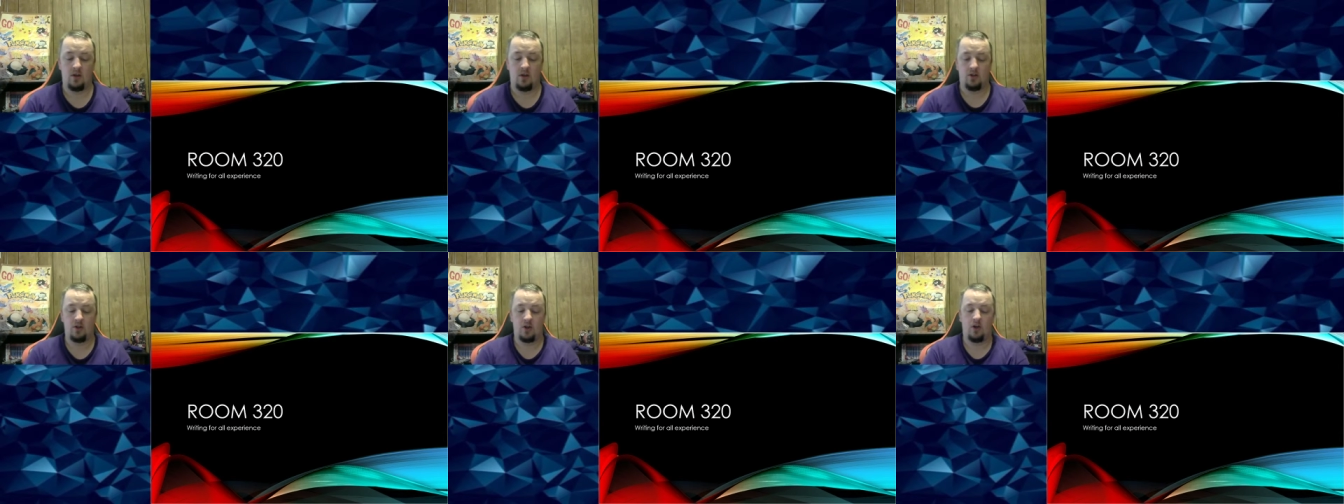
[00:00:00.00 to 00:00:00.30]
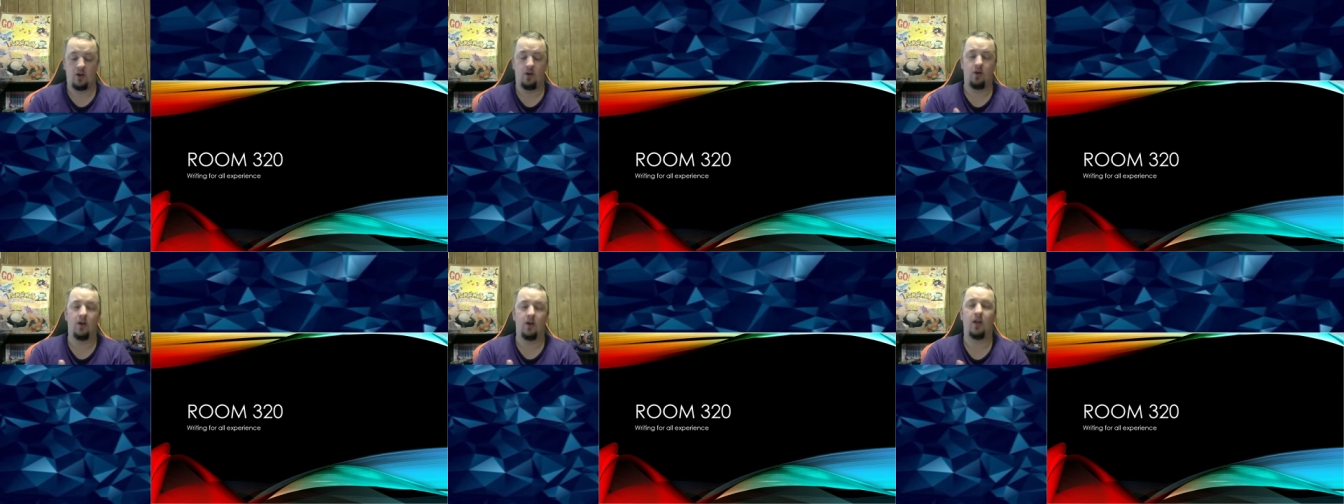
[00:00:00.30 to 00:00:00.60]

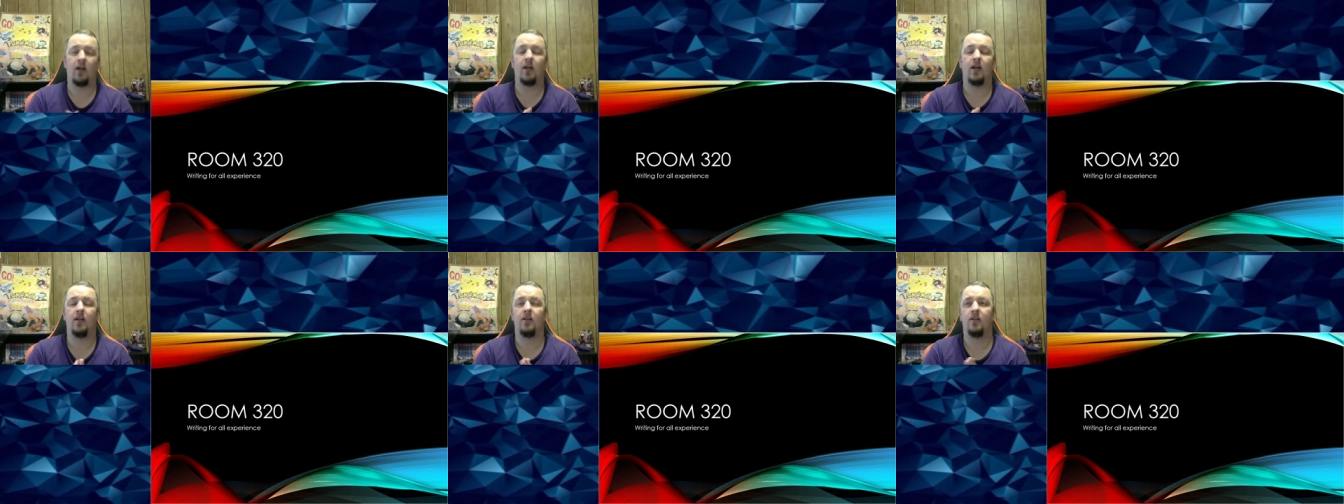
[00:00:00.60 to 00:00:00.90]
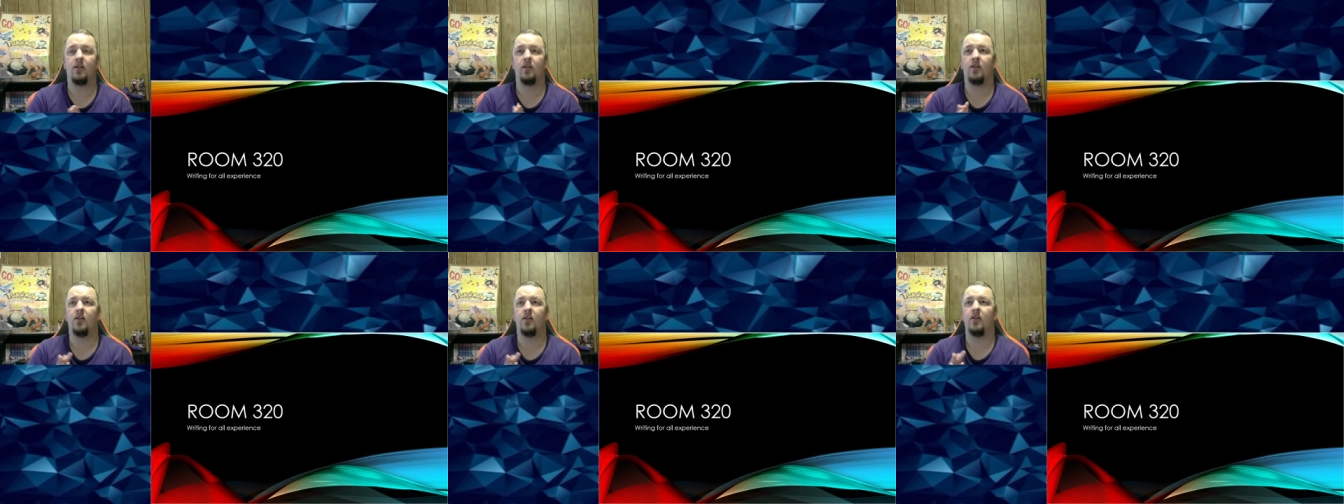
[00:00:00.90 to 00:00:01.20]
So
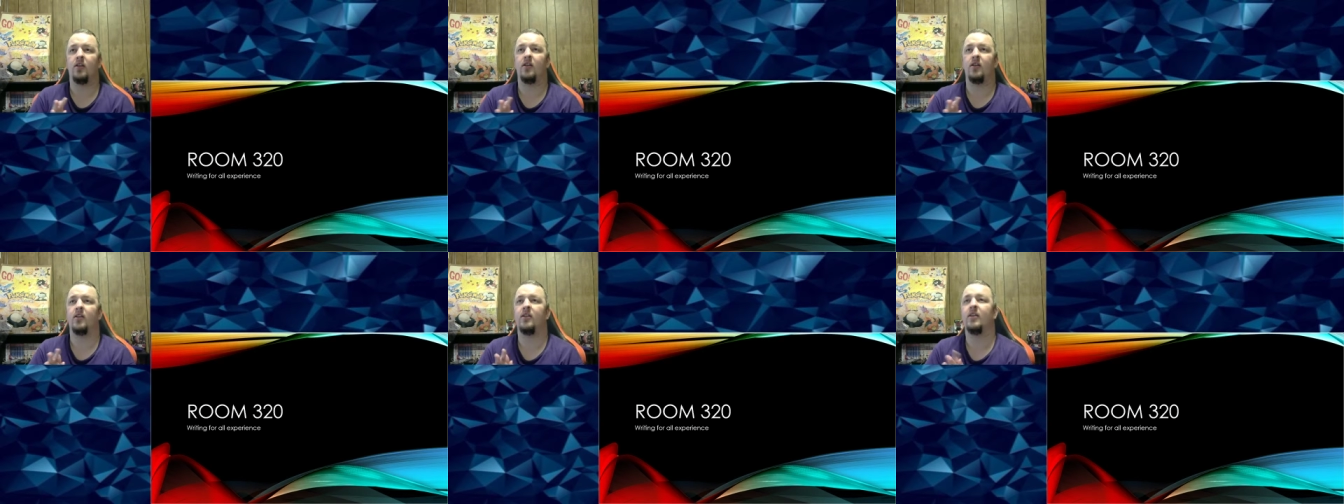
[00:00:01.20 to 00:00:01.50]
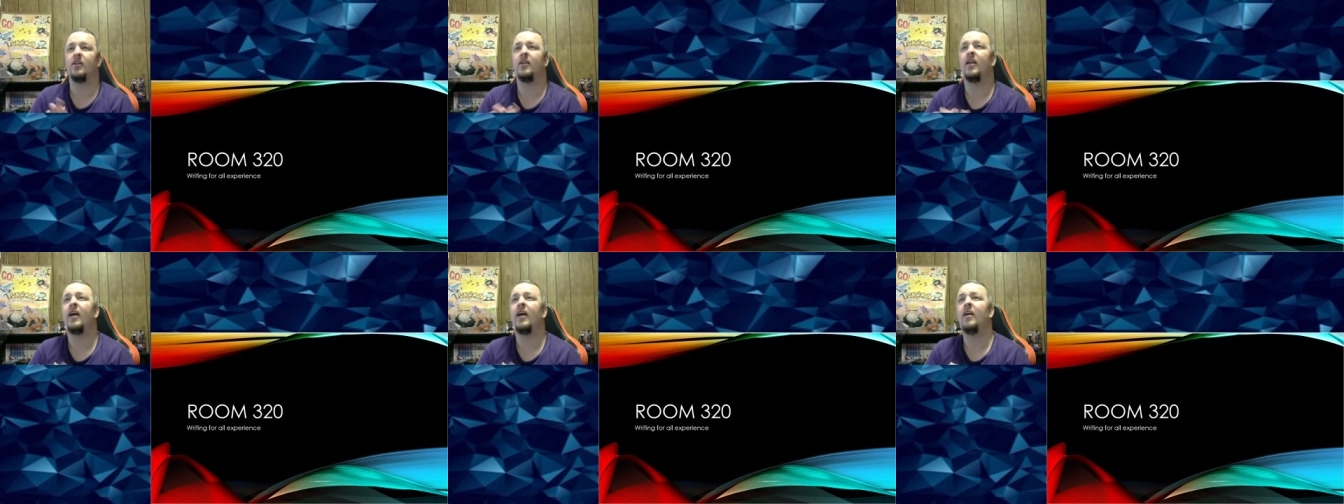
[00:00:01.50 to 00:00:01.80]

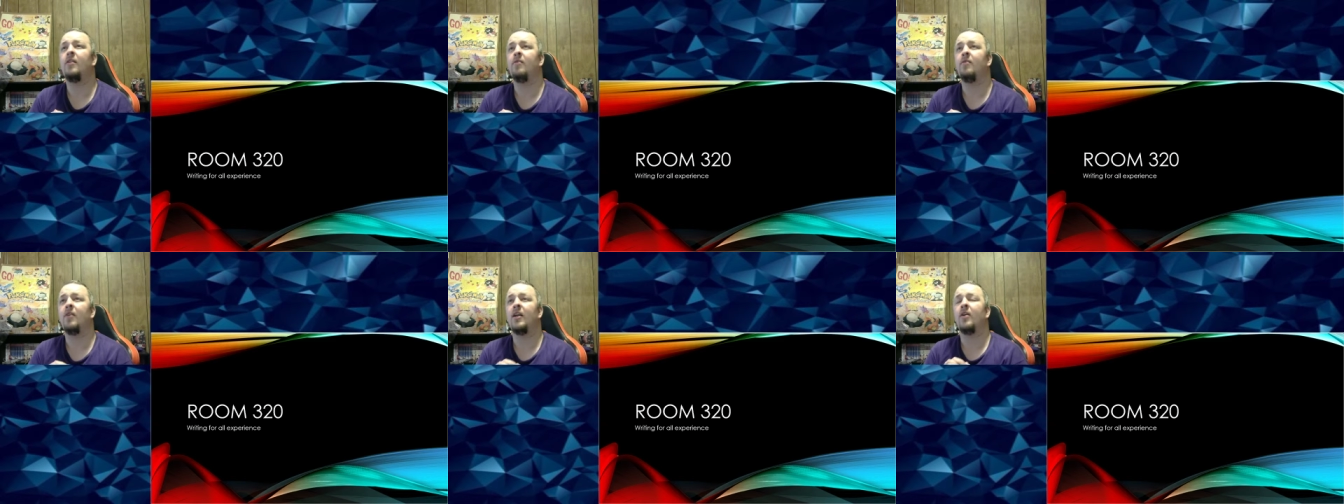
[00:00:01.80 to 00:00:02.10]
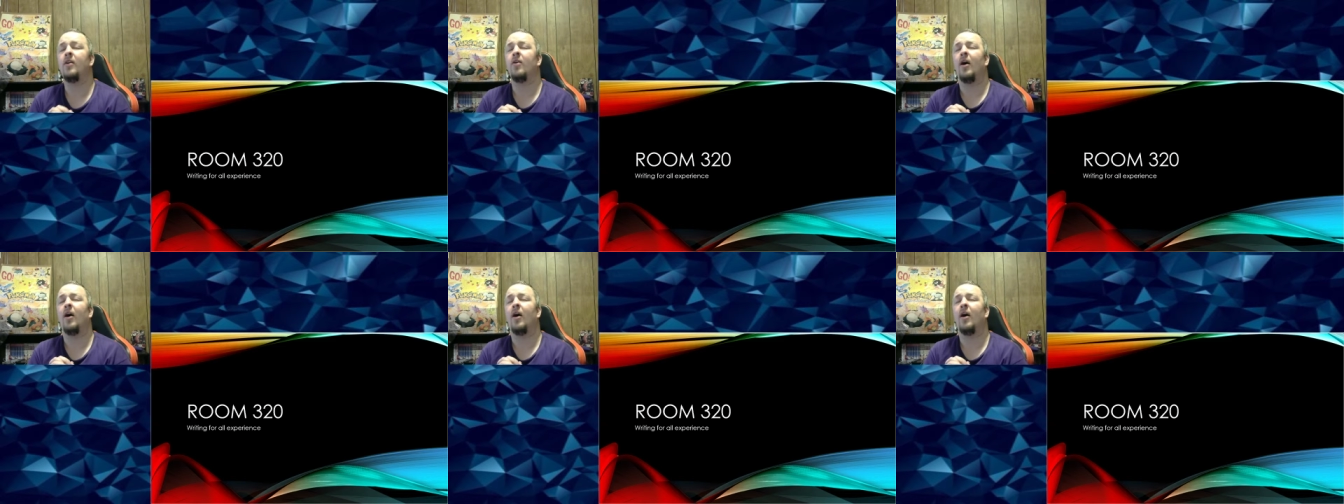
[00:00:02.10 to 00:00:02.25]
today's video,